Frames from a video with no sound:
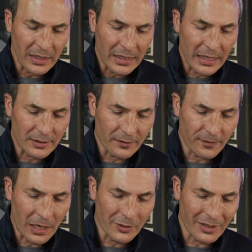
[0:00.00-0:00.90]
He said,
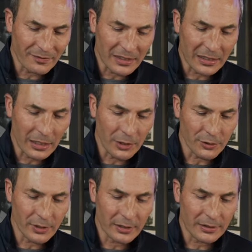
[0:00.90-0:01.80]
Father, I've
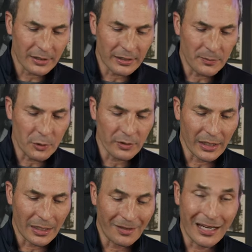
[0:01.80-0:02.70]
declared to them your
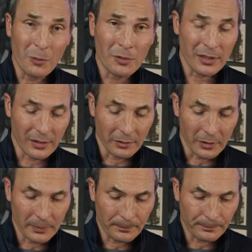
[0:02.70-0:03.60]
name, and I will declare it,